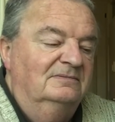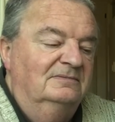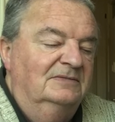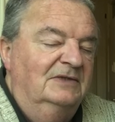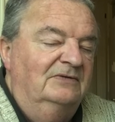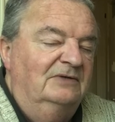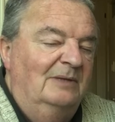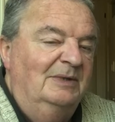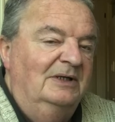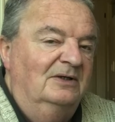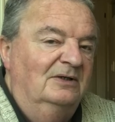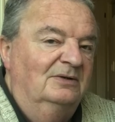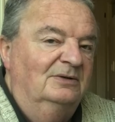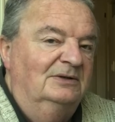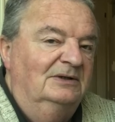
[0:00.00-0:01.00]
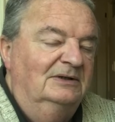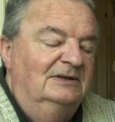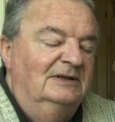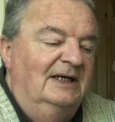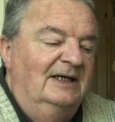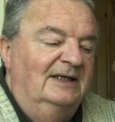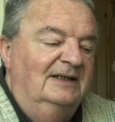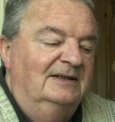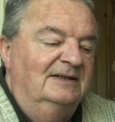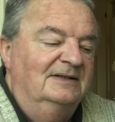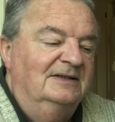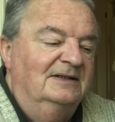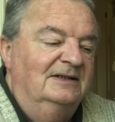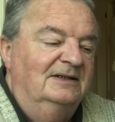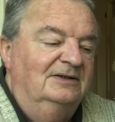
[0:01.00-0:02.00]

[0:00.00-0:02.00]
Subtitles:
the rabbit hole and